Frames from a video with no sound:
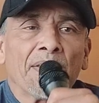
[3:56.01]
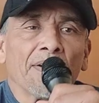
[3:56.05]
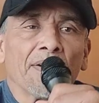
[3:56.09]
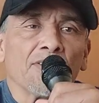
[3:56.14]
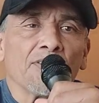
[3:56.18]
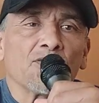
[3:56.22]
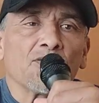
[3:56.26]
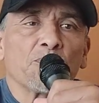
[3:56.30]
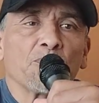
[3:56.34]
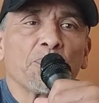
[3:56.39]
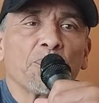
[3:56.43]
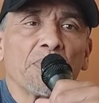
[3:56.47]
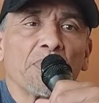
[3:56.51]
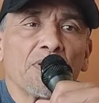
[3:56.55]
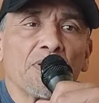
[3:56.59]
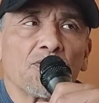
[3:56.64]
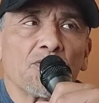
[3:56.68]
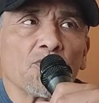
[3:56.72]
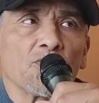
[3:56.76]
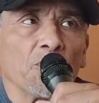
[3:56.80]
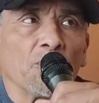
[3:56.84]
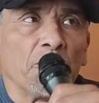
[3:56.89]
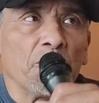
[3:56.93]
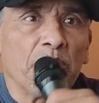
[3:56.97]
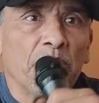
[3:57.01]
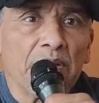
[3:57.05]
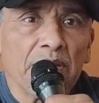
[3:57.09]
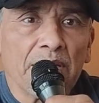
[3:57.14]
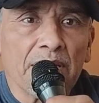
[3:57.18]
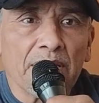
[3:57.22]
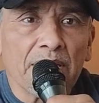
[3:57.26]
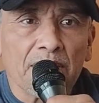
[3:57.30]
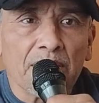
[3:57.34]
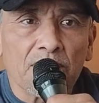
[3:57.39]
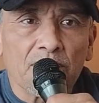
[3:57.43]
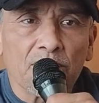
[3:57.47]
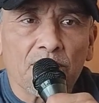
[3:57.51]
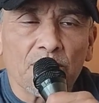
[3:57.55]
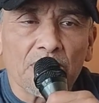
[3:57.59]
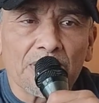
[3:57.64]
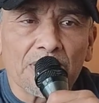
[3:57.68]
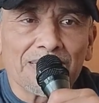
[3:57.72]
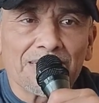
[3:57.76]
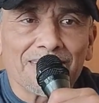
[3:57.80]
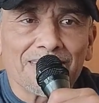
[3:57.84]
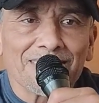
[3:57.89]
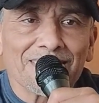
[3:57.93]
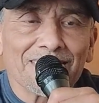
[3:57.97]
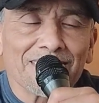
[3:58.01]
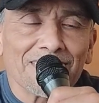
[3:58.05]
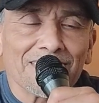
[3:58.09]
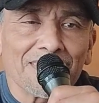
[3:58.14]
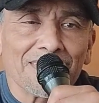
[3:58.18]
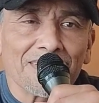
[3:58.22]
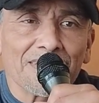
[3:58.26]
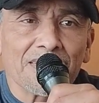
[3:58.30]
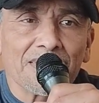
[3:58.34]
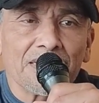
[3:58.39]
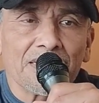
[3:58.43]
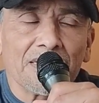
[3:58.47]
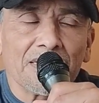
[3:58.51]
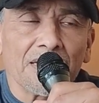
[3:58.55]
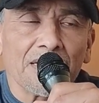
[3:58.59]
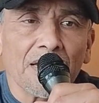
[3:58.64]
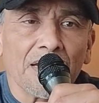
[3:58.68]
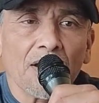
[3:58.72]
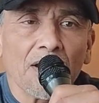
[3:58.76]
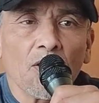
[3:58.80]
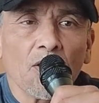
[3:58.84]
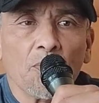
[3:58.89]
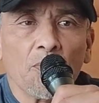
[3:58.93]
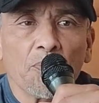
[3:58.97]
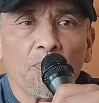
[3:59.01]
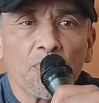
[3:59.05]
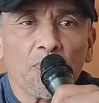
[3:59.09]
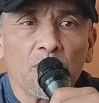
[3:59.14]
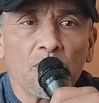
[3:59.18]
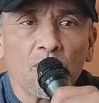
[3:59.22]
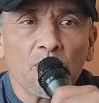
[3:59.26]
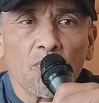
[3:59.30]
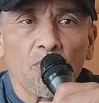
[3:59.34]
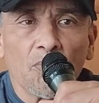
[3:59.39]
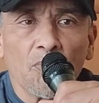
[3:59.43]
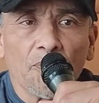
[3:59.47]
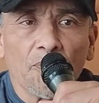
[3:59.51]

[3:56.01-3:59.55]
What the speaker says: a spiritual being to existence to help you